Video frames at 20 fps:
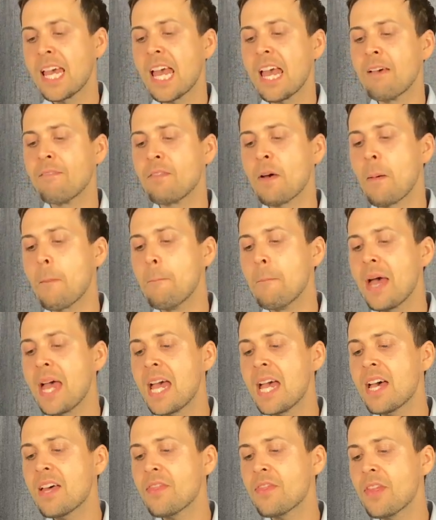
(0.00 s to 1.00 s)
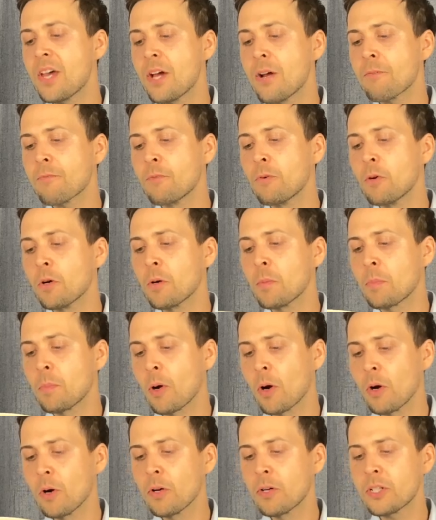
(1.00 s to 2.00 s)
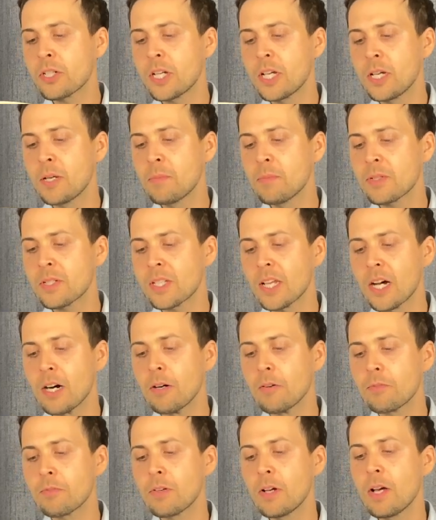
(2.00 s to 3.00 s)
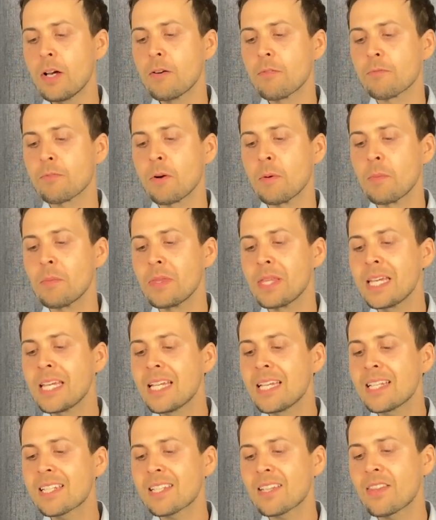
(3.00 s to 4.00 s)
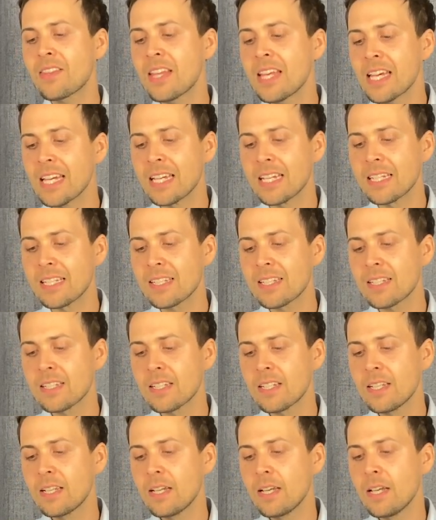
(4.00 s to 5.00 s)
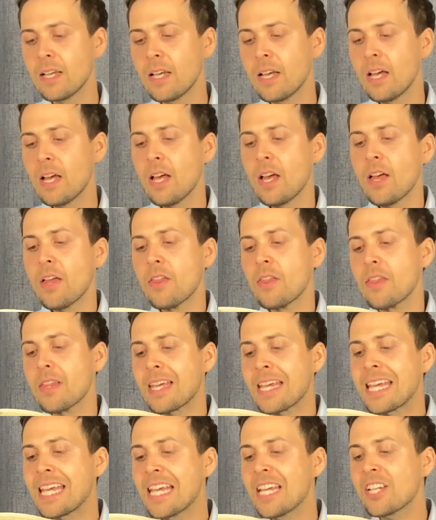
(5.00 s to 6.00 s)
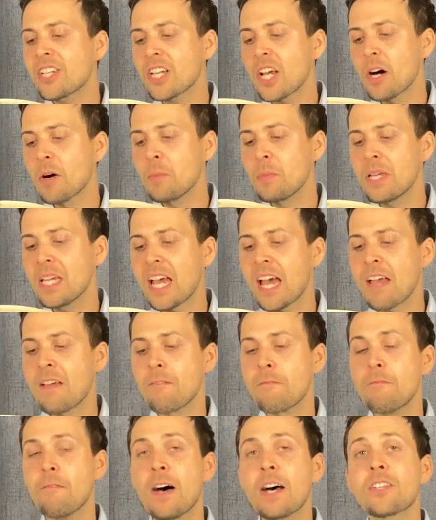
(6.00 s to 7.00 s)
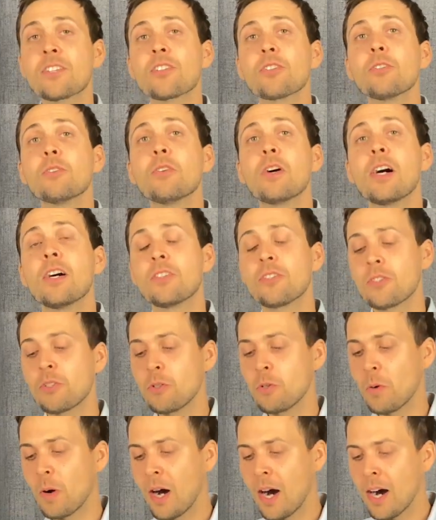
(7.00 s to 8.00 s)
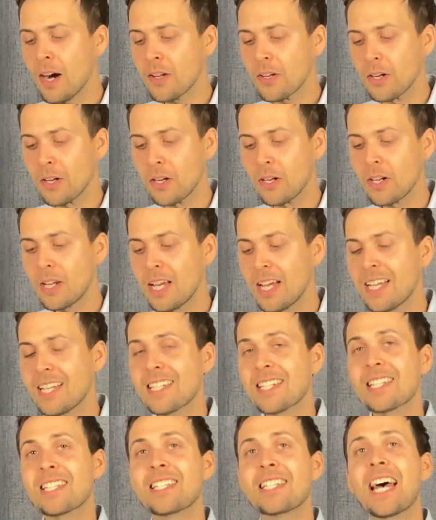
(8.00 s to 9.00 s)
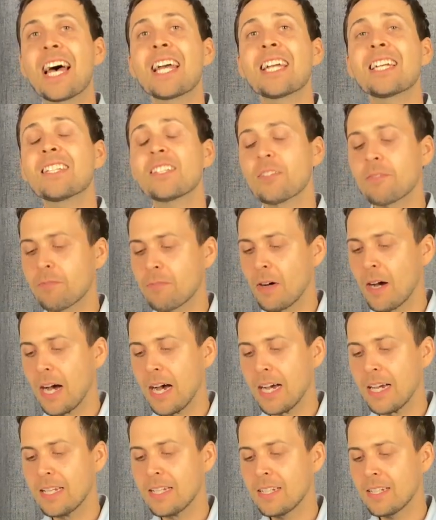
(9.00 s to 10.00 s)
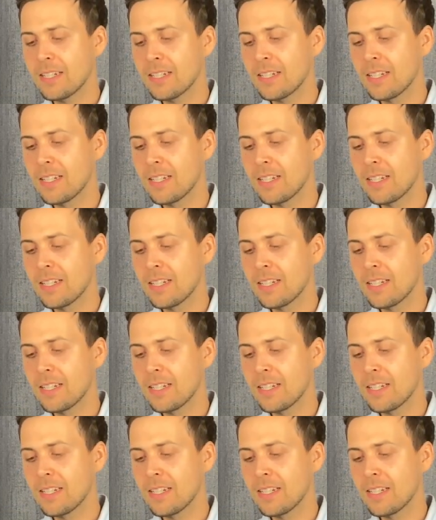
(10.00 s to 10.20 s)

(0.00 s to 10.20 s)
If a man therefore purge himself from these things, he shall be a vessel unto honor, sanctified